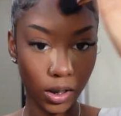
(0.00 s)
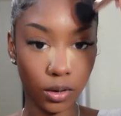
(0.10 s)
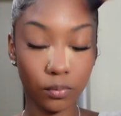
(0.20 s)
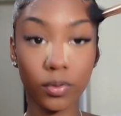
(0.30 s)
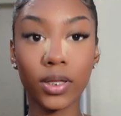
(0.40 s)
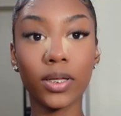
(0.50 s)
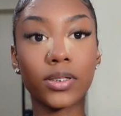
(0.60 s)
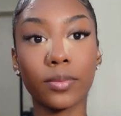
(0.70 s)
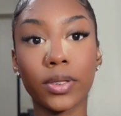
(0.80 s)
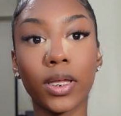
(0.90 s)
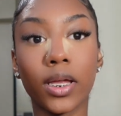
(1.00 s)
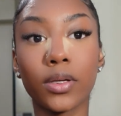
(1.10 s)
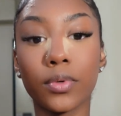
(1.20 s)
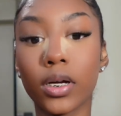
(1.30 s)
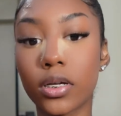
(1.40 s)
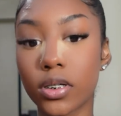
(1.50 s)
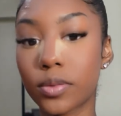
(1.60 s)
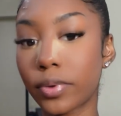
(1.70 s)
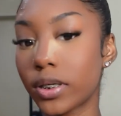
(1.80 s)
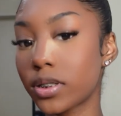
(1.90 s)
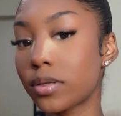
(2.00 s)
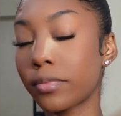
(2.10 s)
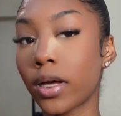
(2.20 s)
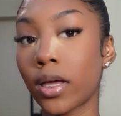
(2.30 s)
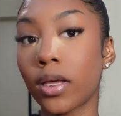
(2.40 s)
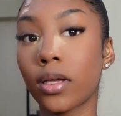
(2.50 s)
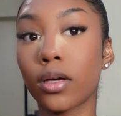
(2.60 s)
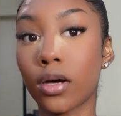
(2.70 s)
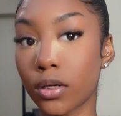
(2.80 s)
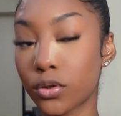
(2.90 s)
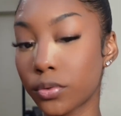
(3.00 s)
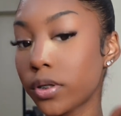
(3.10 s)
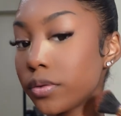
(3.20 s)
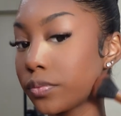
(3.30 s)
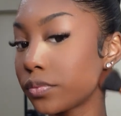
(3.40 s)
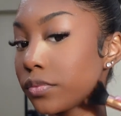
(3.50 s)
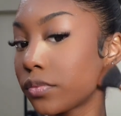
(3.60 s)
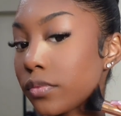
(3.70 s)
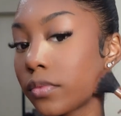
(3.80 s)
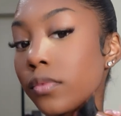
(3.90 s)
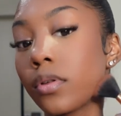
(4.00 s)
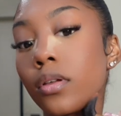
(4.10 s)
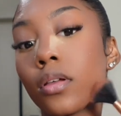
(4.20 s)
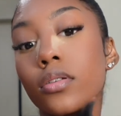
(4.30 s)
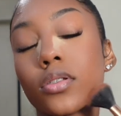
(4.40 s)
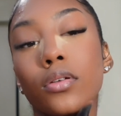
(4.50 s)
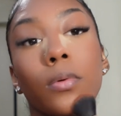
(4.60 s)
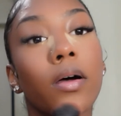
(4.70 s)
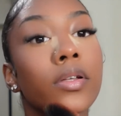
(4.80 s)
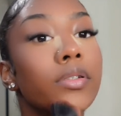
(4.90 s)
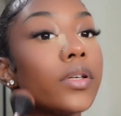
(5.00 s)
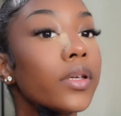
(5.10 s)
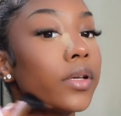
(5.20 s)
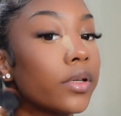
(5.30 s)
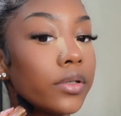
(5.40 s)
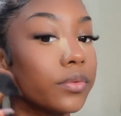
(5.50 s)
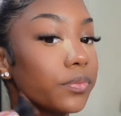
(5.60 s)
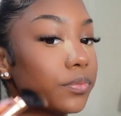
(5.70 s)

Really, typically anywhere I just placed my contour. So under here.